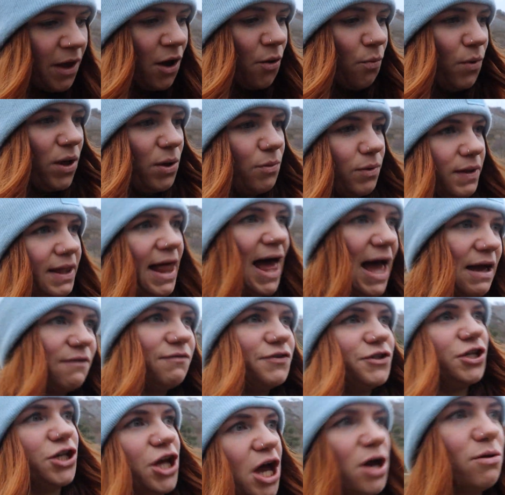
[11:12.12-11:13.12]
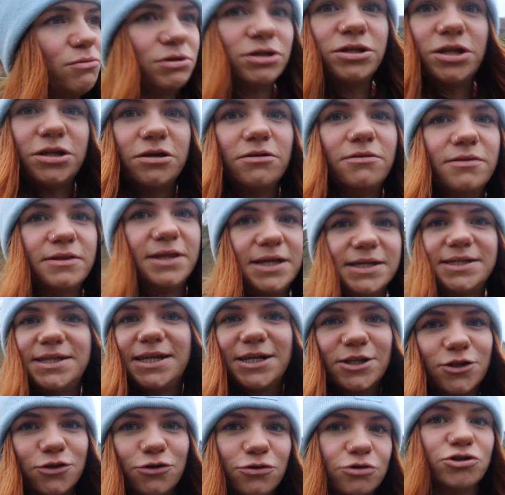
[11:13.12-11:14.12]
we were left to go and do these
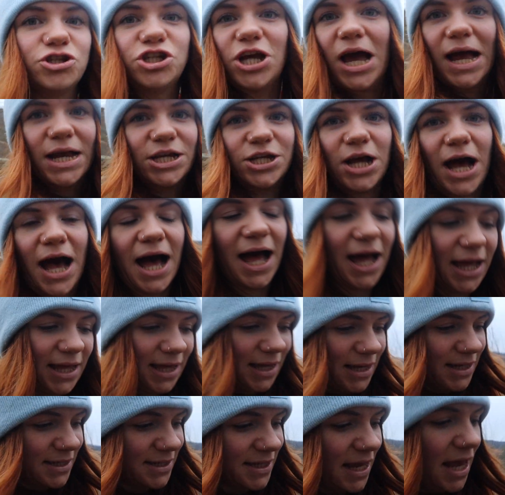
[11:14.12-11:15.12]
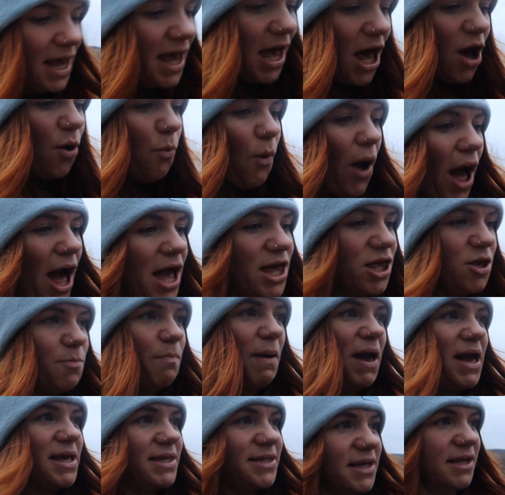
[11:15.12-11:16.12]
things called Cheshire hikes, where you
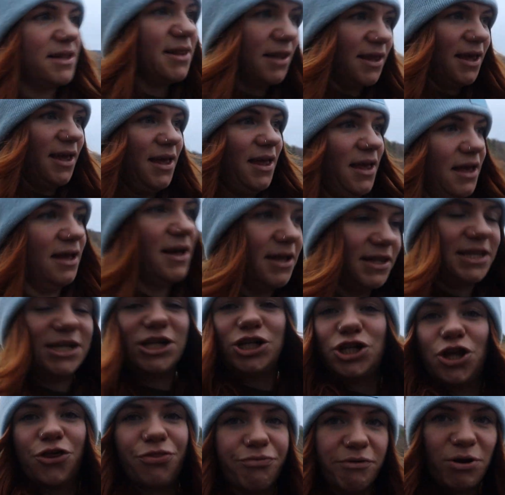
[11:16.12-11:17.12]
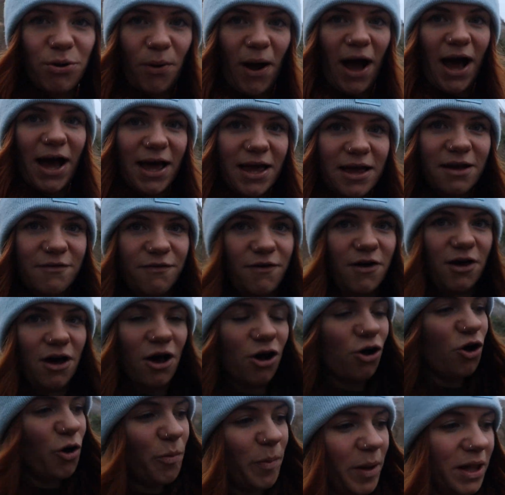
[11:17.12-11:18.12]
basically did a through hike for a
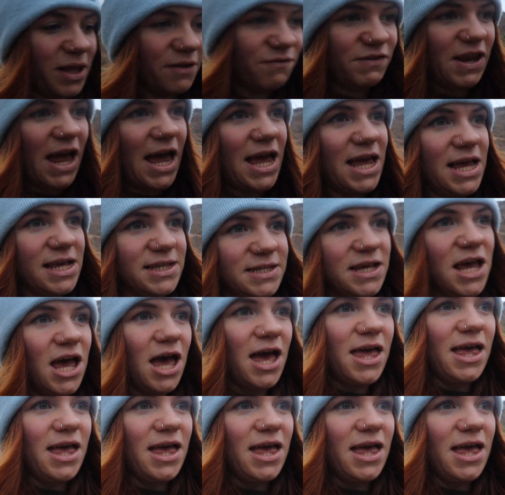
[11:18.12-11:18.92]
couple of days.